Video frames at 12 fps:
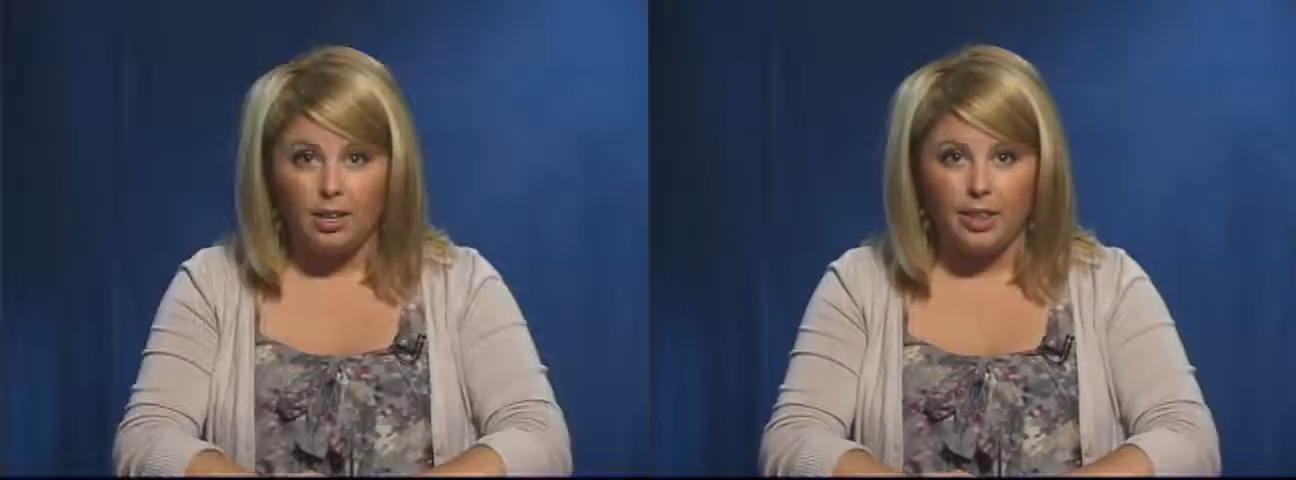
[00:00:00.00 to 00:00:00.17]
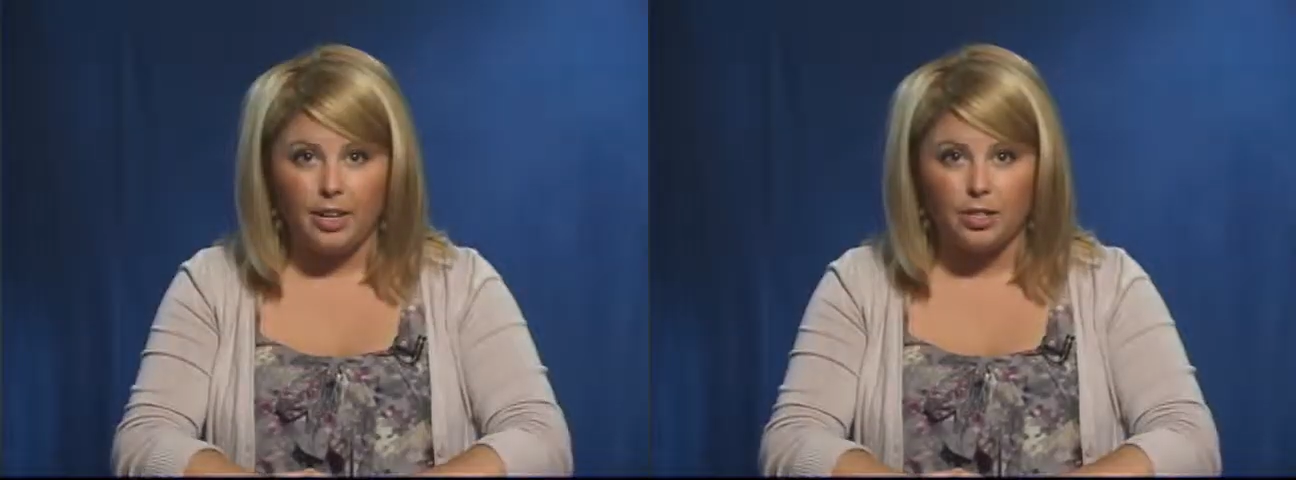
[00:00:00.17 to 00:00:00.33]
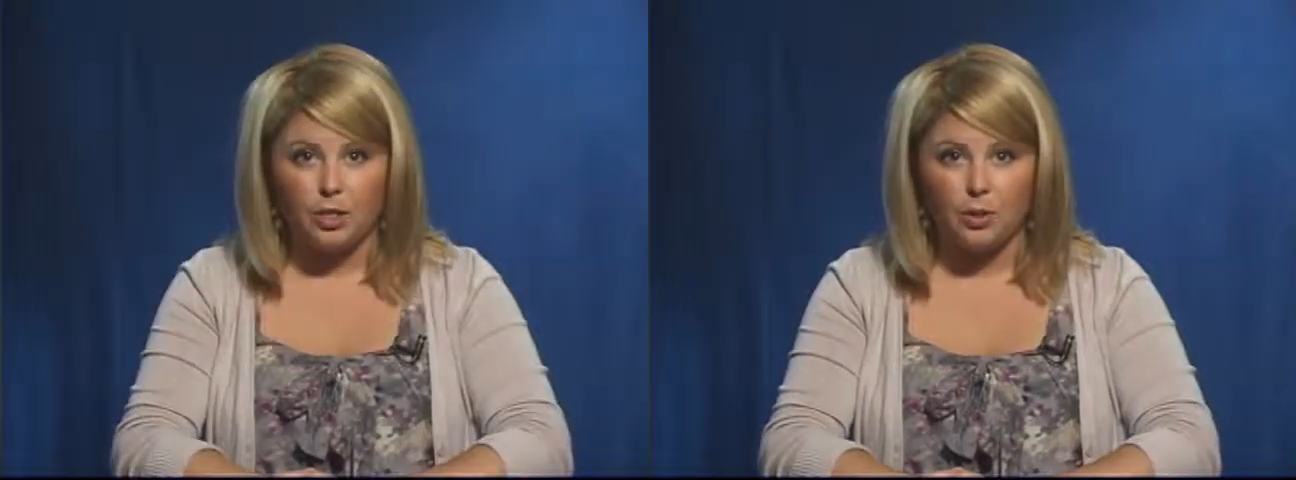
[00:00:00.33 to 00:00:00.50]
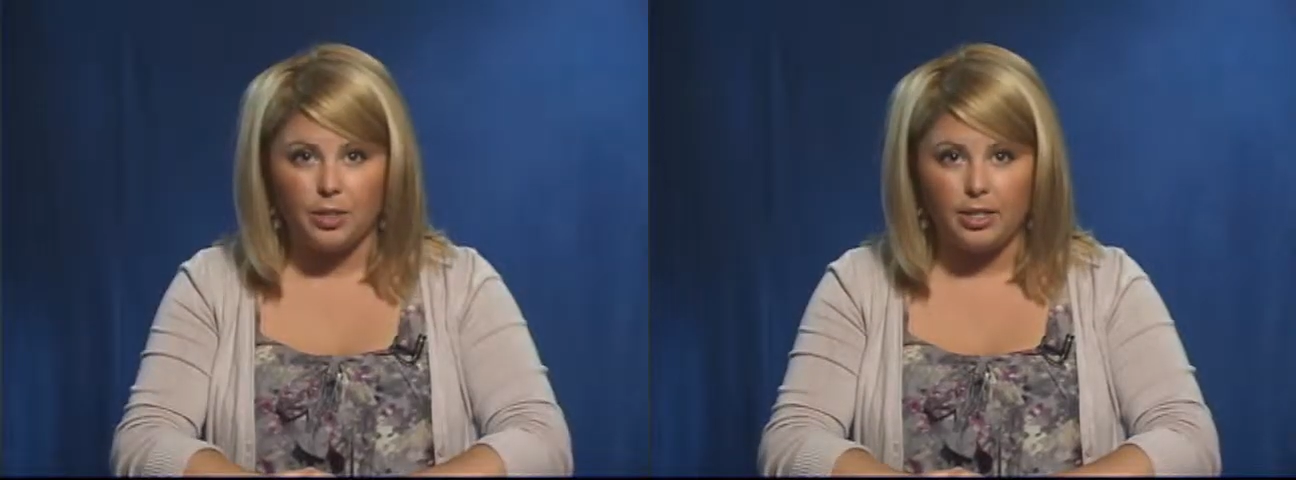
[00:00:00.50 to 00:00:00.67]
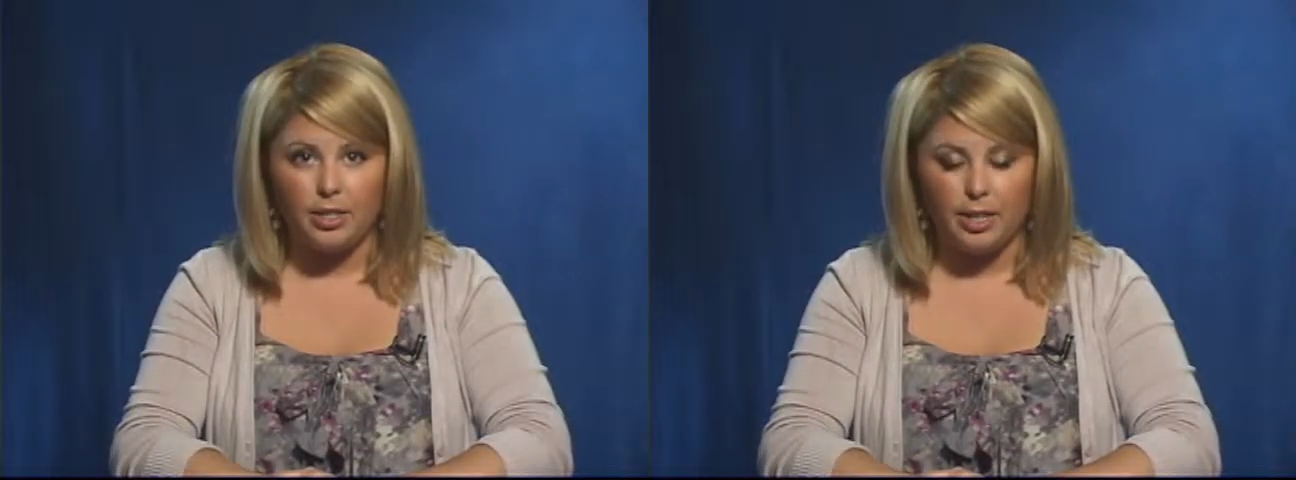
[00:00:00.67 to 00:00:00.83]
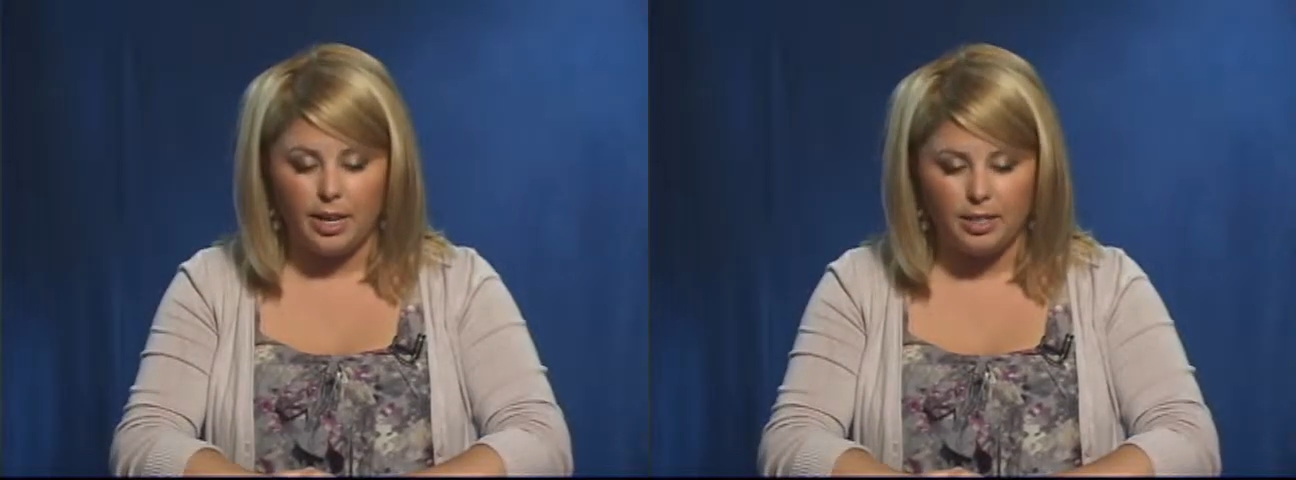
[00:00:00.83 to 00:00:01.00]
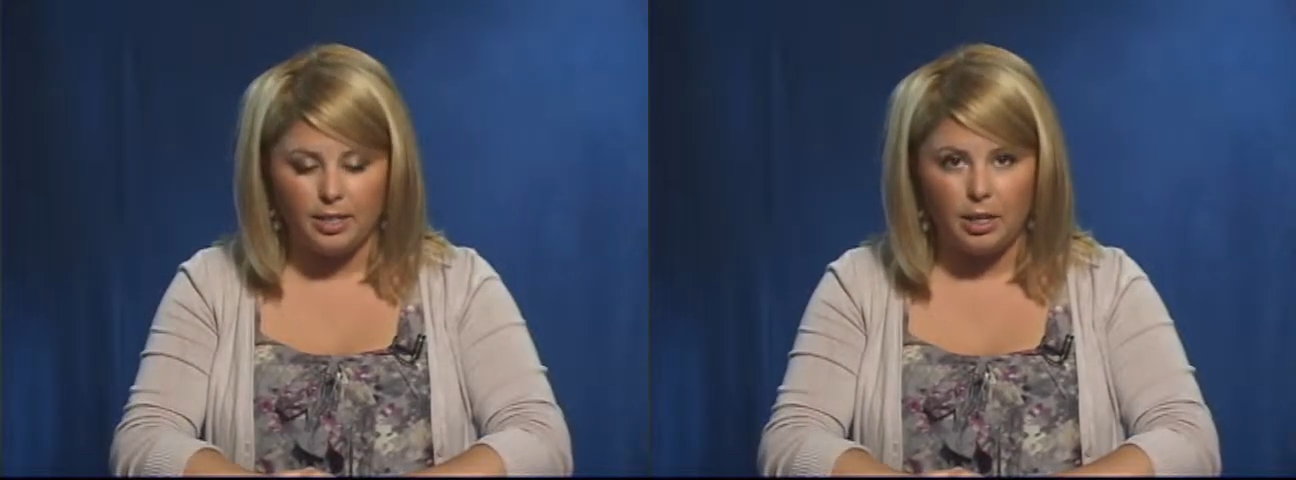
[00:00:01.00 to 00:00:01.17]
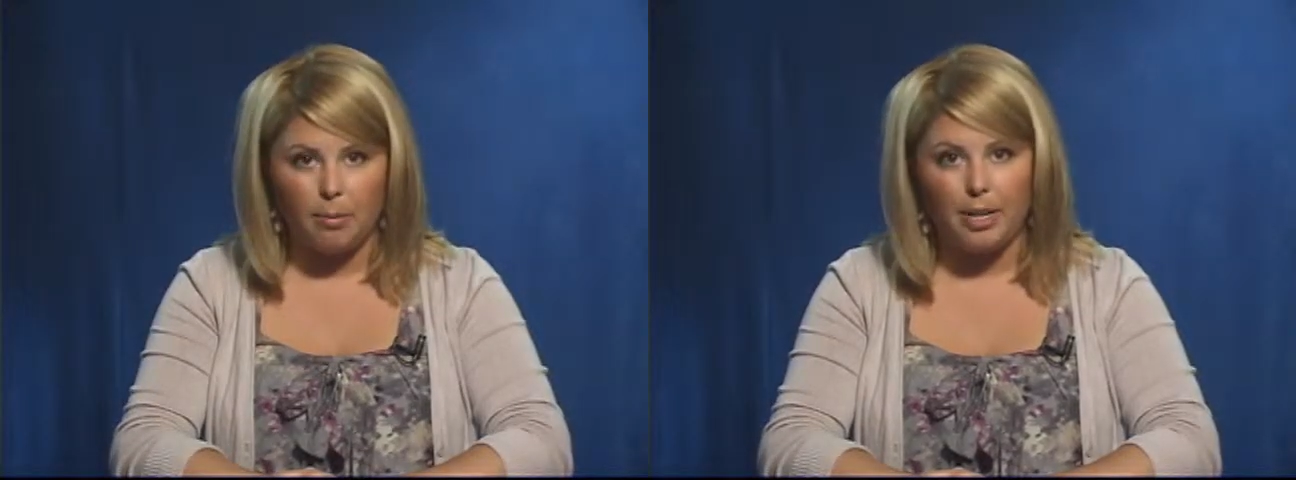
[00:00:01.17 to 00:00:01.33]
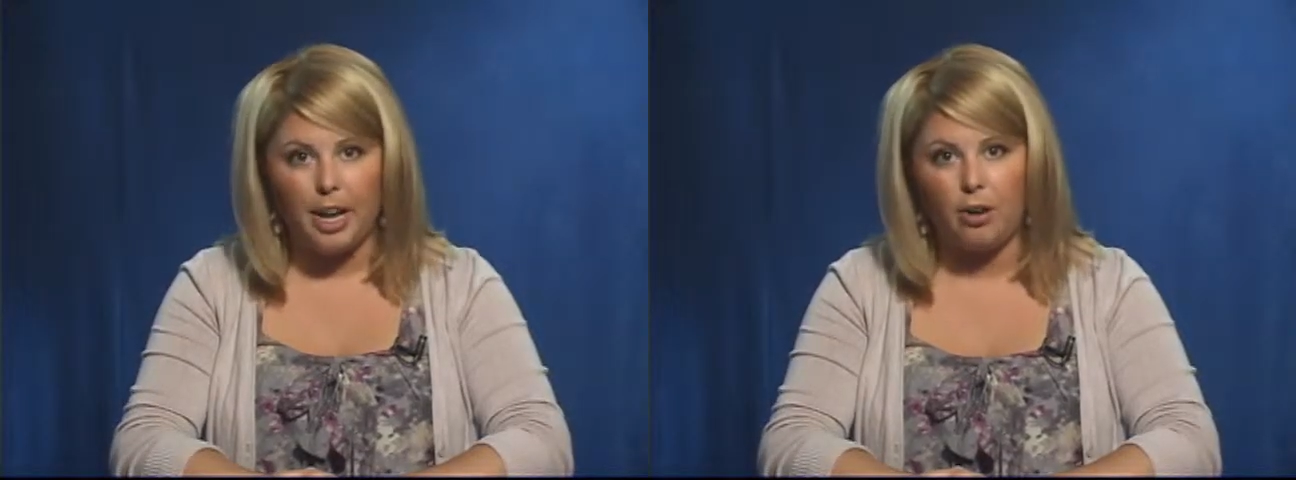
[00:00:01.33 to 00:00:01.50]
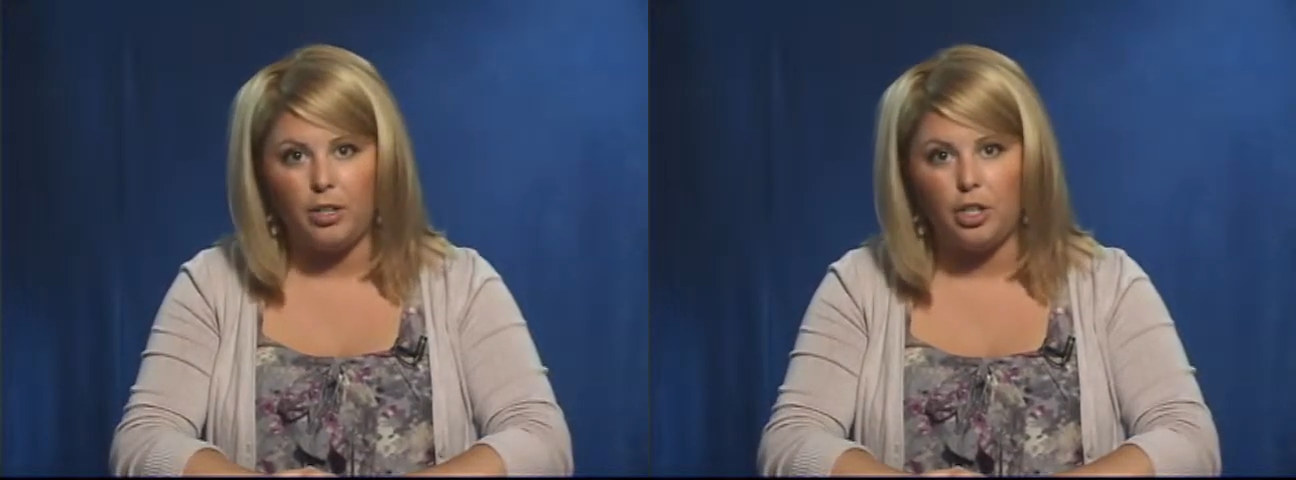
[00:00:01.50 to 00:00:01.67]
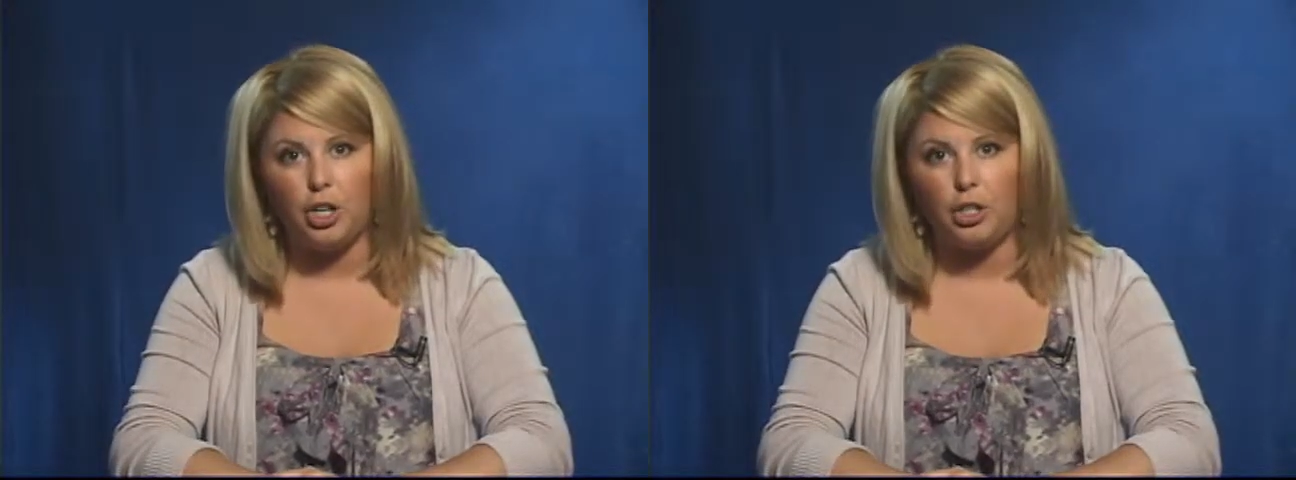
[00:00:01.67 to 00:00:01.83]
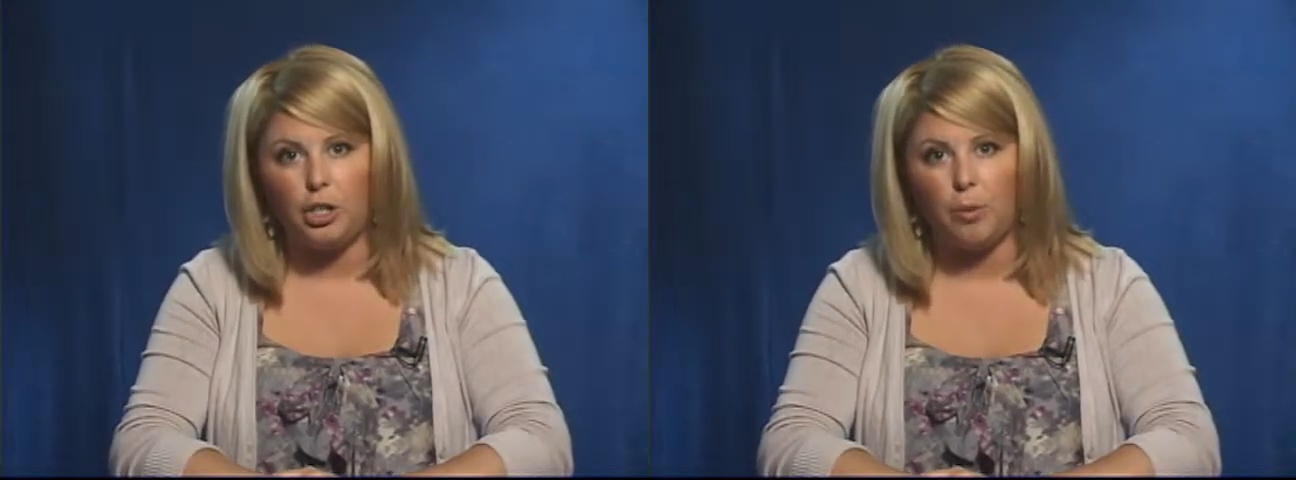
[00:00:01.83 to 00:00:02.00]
Thanks, Chris. And a Summit County judge